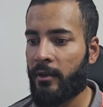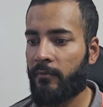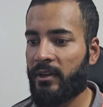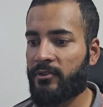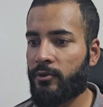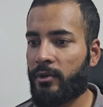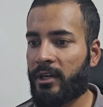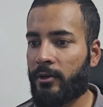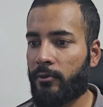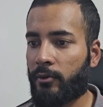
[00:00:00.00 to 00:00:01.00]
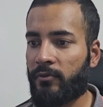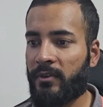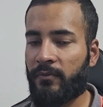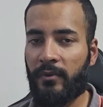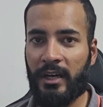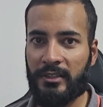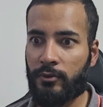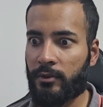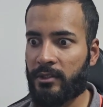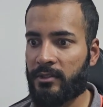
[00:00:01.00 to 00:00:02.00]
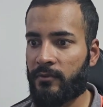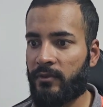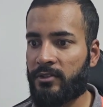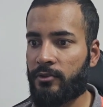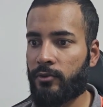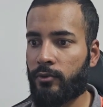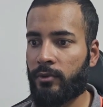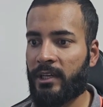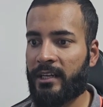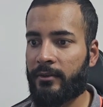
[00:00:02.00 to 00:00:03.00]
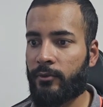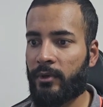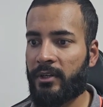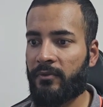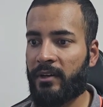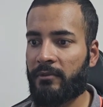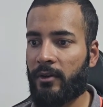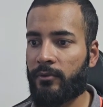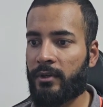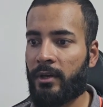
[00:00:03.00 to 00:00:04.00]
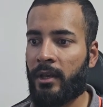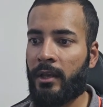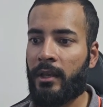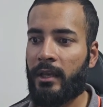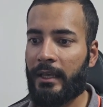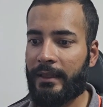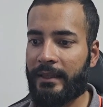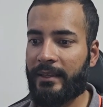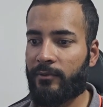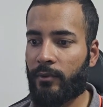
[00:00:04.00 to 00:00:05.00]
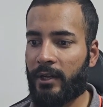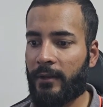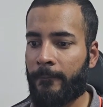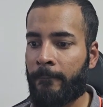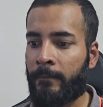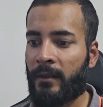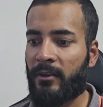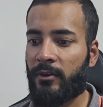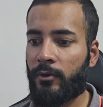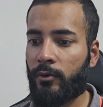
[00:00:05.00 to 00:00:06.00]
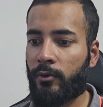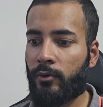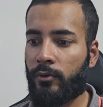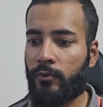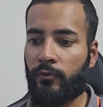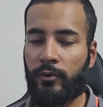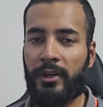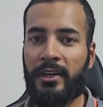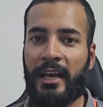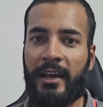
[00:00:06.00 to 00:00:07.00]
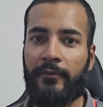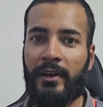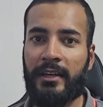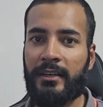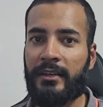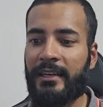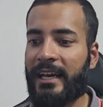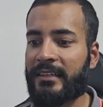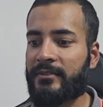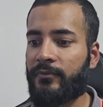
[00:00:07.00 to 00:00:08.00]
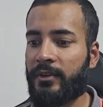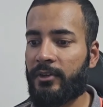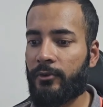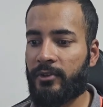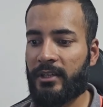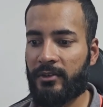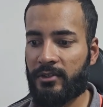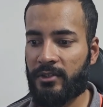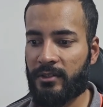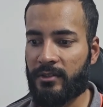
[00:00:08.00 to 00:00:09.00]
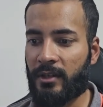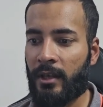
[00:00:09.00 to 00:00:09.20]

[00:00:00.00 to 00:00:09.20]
once you run out of the fast tokens, which you get 25,000 in this one, you wouldn't have any relaxed video generations.